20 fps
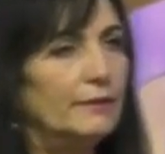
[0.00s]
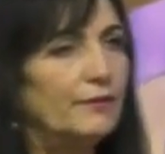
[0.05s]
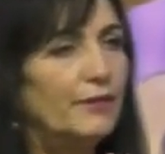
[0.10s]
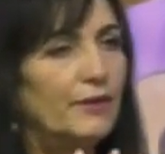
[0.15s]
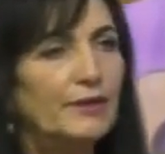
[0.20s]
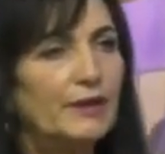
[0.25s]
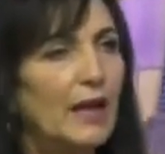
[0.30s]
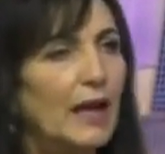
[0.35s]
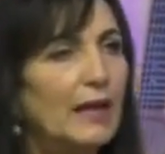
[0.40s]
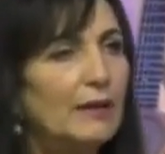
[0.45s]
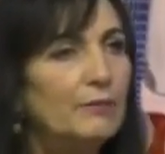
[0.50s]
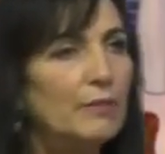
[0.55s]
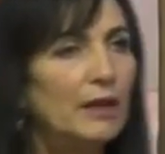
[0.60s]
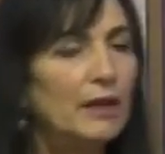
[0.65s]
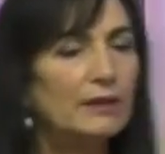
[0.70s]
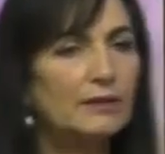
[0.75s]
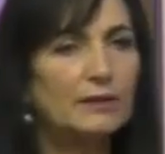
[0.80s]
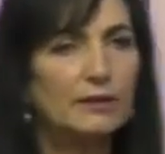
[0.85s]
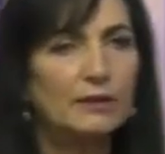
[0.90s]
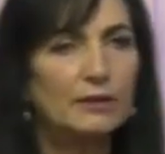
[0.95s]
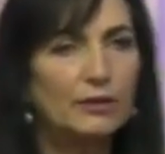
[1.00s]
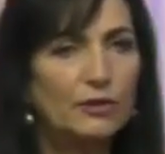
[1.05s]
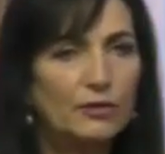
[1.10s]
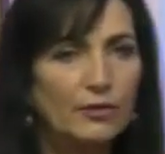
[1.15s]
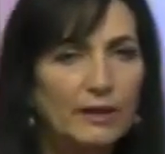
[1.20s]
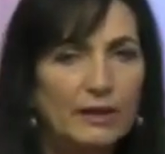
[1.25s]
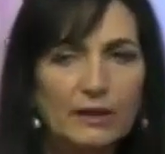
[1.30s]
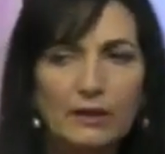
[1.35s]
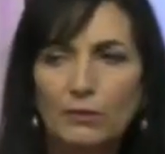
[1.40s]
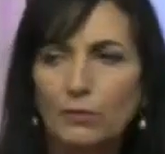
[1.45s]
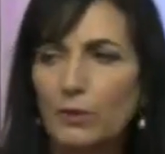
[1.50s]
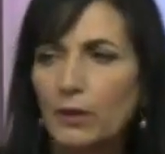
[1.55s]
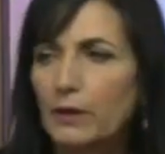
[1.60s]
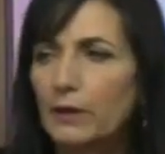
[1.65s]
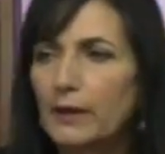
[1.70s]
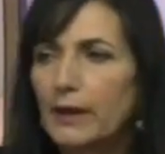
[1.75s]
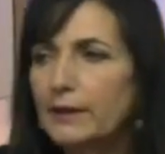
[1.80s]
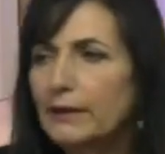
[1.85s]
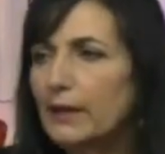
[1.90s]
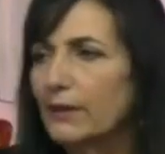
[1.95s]
For nine months, I decreed the
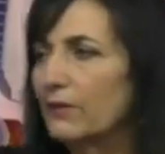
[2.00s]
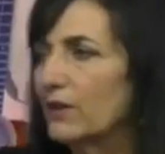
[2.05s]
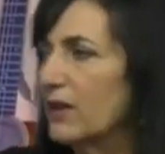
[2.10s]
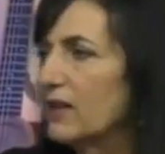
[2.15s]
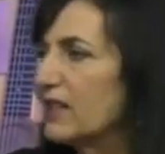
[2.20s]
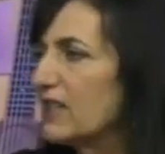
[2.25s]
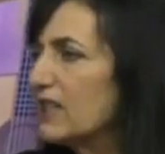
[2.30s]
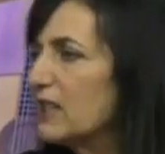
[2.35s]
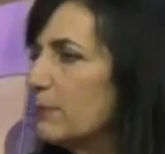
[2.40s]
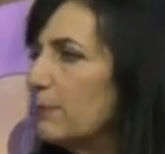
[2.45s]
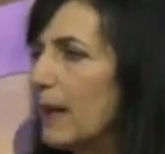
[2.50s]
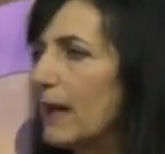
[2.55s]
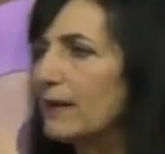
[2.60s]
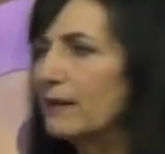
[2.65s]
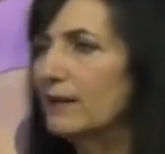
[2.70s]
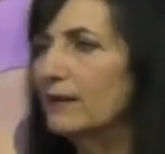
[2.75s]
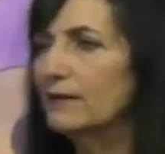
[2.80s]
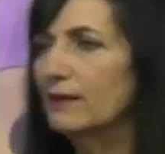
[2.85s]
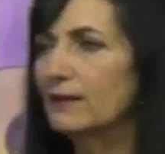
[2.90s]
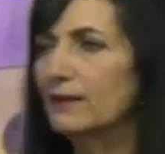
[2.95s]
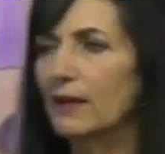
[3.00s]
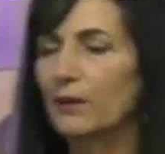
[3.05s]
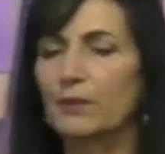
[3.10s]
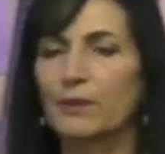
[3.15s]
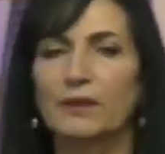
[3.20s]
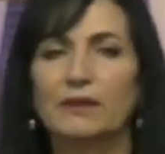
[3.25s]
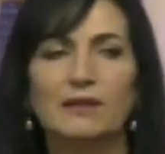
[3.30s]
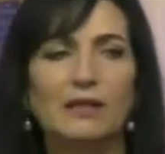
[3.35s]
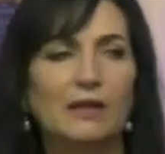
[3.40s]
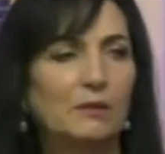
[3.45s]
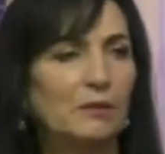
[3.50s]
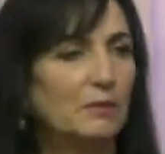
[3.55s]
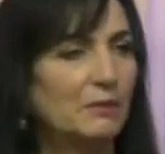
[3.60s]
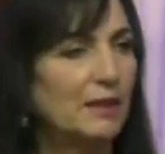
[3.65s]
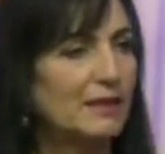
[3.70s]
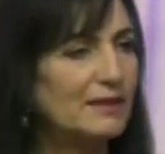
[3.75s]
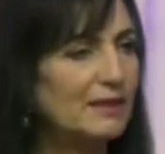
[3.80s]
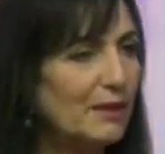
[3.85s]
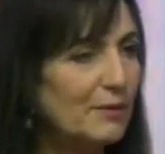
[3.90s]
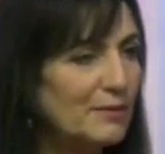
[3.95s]
word. I never expected that they were going to tell me
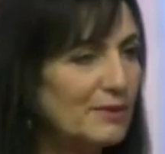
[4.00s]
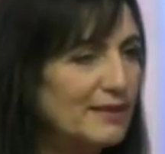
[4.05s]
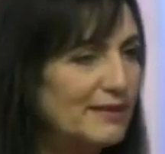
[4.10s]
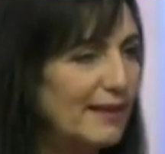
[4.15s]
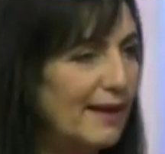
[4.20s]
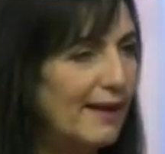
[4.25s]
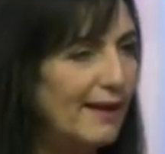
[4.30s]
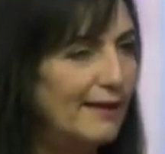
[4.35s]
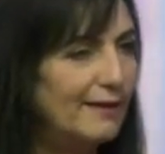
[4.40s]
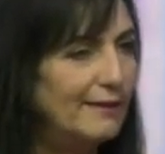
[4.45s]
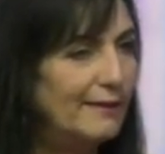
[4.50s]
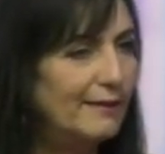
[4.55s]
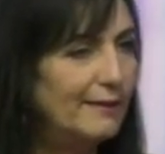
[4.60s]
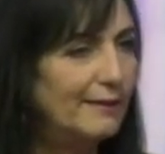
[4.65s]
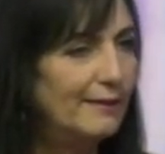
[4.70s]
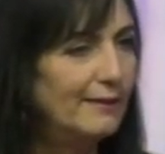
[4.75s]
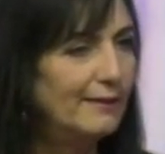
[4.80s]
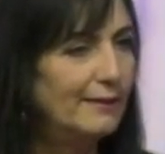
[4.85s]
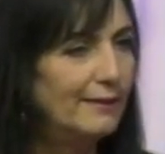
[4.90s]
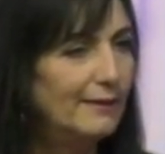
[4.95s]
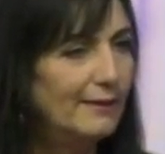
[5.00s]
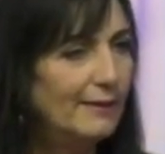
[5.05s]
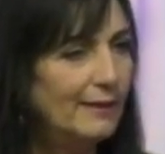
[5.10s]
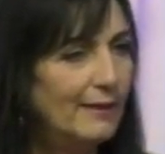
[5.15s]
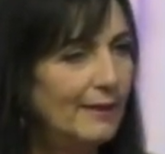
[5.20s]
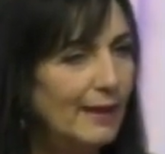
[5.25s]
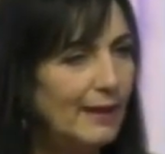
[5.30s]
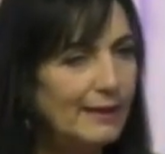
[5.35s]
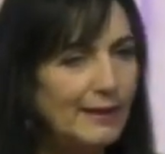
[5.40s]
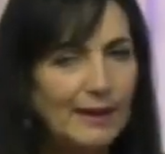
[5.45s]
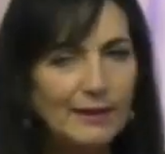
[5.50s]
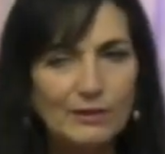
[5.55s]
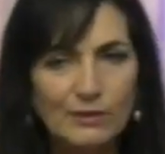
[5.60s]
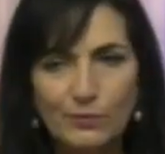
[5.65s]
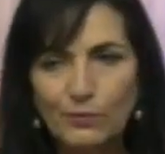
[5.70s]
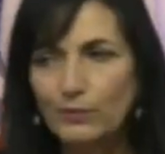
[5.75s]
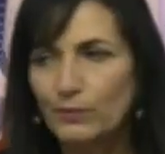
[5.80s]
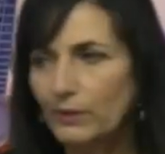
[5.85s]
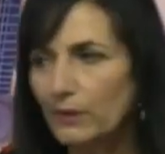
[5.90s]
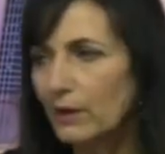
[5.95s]
my son was dead. And
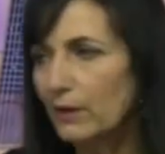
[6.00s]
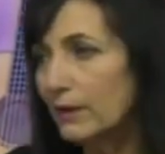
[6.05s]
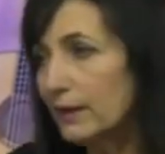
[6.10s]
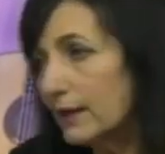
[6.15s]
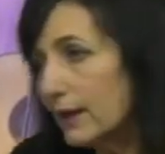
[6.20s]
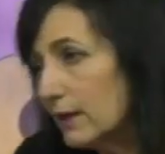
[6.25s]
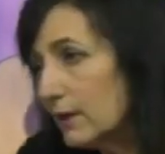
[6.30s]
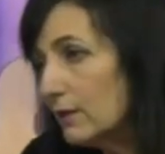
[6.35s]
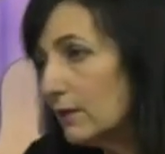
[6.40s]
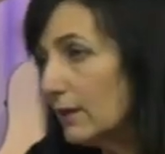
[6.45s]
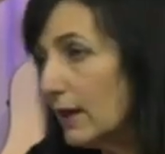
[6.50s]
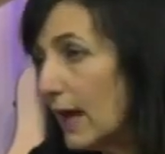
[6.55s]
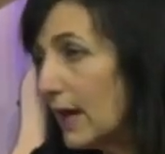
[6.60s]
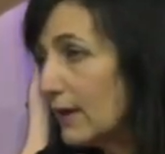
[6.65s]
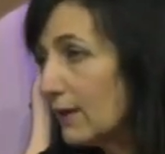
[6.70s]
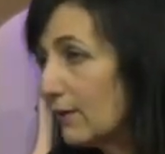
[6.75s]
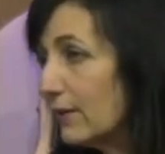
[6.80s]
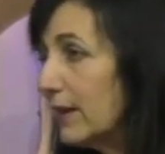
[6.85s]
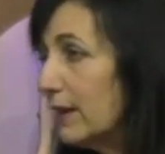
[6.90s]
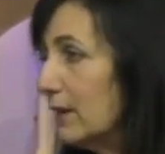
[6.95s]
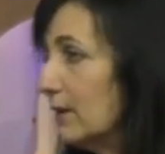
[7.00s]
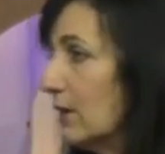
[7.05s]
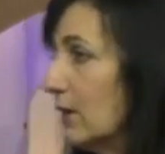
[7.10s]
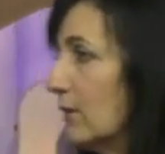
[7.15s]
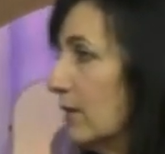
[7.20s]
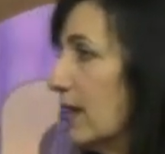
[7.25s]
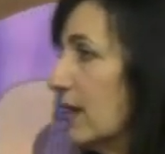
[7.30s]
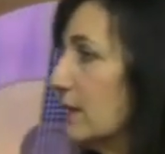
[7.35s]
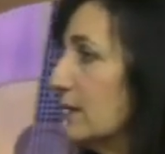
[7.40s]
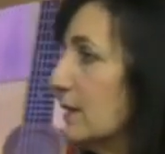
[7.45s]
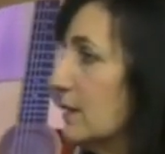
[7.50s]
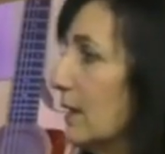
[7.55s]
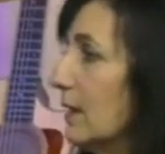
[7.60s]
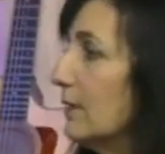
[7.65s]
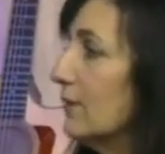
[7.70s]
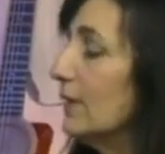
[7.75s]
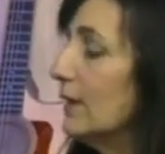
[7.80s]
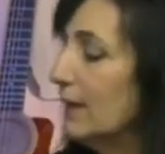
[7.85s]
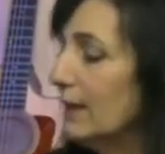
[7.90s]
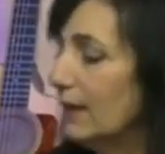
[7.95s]
that's, you know, you get a little aggravated over that stuff.